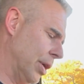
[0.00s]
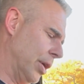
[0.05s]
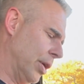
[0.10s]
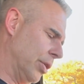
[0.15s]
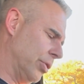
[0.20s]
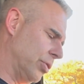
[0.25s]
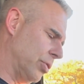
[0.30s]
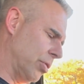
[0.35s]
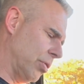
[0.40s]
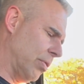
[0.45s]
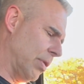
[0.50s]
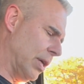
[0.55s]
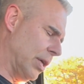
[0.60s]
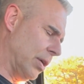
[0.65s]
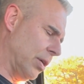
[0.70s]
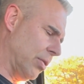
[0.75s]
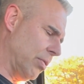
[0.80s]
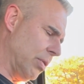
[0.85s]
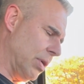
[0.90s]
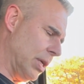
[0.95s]
So great
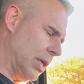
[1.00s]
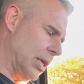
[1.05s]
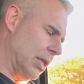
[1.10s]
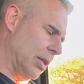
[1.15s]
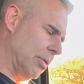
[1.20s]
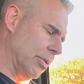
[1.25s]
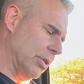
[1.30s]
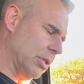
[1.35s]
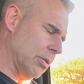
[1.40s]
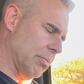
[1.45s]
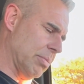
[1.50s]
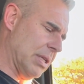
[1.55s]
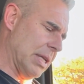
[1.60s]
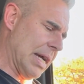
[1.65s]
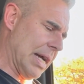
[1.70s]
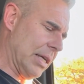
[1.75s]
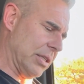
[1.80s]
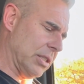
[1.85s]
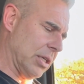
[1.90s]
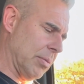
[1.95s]
ingredient. Then we have some
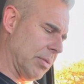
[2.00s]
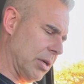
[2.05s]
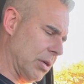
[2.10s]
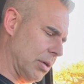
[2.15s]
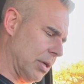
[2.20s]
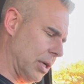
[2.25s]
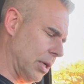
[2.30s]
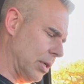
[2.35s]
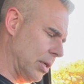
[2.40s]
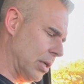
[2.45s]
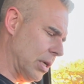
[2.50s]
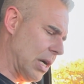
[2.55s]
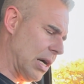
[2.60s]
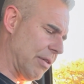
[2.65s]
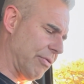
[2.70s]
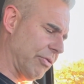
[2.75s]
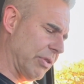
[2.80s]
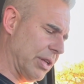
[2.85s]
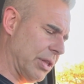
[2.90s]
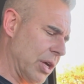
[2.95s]
potassium here to end it
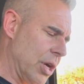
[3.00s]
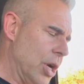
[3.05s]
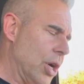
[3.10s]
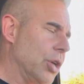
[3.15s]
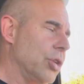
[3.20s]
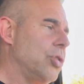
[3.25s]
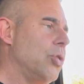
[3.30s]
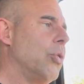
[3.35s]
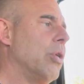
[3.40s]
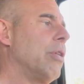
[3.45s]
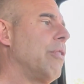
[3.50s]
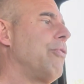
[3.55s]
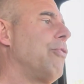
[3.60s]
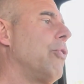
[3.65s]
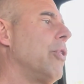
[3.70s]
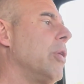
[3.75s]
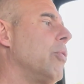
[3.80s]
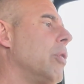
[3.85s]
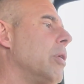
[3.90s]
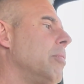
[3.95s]
off with.
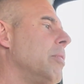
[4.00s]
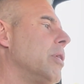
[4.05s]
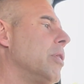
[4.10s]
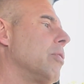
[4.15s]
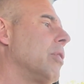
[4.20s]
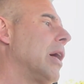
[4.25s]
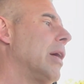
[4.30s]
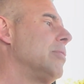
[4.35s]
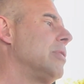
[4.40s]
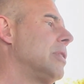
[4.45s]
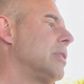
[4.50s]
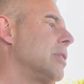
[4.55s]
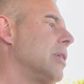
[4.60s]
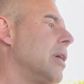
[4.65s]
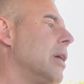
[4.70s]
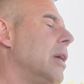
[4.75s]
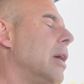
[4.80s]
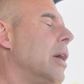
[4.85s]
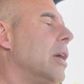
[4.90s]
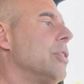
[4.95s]
241 milligrams.
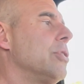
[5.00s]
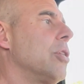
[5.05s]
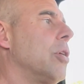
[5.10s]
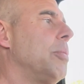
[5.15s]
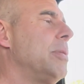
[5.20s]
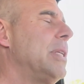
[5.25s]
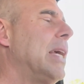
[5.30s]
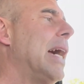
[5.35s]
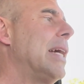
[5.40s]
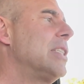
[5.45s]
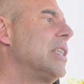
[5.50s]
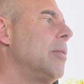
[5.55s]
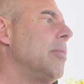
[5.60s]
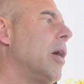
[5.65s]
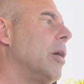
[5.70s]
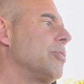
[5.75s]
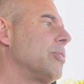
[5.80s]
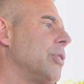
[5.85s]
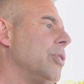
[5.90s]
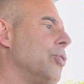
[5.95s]
So potassium
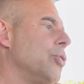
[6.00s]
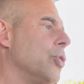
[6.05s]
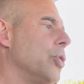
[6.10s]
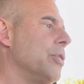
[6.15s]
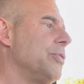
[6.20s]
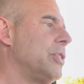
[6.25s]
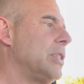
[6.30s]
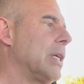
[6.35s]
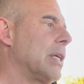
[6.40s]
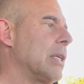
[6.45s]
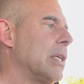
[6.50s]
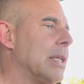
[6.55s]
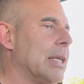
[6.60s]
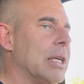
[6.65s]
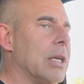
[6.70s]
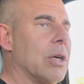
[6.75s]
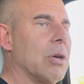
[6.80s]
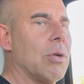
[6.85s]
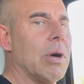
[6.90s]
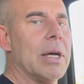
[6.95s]
helps with nerve
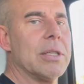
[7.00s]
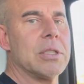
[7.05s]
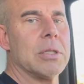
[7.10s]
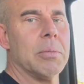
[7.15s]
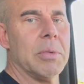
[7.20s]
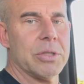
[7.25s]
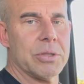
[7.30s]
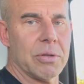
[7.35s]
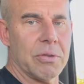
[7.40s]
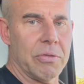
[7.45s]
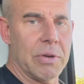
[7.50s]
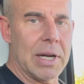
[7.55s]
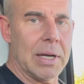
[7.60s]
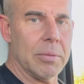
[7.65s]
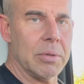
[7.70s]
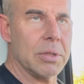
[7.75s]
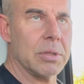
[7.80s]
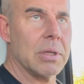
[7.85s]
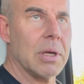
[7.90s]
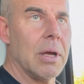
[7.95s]
signaling across the muscle
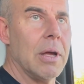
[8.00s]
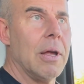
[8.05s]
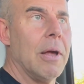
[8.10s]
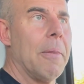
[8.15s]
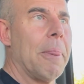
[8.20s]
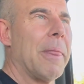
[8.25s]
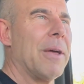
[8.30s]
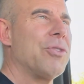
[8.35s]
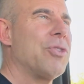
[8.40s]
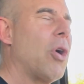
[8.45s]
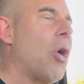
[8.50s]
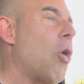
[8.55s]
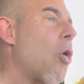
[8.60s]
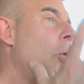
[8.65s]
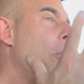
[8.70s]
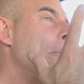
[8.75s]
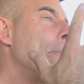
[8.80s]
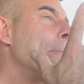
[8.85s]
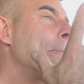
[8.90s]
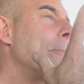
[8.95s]
fibers.
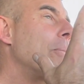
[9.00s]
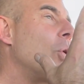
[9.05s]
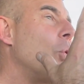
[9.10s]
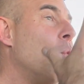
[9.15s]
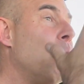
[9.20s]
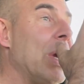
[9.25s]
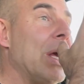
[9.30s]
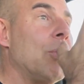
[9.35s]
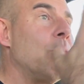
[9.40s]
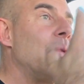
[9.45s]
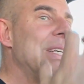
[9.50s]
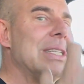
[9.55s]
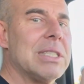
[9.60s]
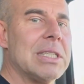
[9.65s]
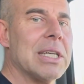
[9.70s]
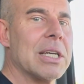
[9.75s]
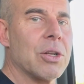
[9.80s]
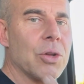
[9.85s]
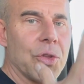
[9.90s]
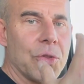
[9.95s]
So when we
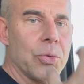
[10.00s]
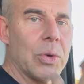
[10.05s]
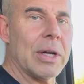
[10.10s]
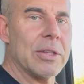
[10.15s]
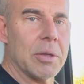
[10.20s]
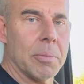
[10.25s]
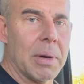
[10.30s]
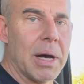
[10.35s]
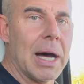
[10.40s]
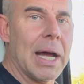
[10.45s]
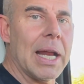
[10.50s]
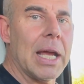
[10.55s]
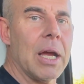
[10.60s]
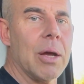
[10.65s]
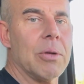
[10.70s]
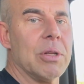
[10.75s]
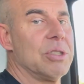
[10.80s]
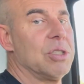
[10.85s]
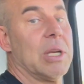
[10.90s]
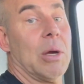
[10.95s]
signal throughout the body,
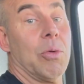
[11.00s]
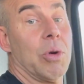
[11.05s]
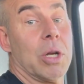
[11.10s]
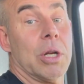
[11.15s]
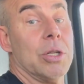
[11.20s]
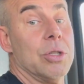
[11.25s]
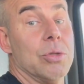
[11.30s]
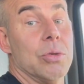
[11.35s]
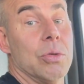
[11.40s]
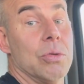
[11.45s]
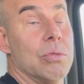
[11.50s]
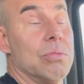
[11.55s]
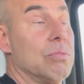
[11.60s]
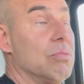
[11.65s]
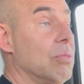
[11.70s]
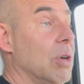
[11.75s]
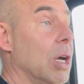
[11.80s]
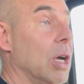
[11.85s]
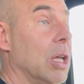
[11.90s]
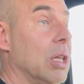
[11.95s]
let's say we're going to do
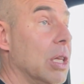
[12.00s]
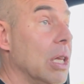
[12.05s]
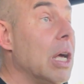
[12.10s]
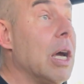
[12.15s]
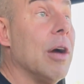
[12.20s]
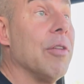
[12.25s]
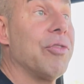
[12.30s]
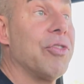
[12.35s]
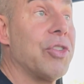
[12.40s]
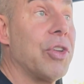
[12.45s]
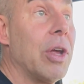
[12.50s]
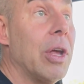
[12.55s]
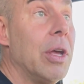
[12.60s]
a lift,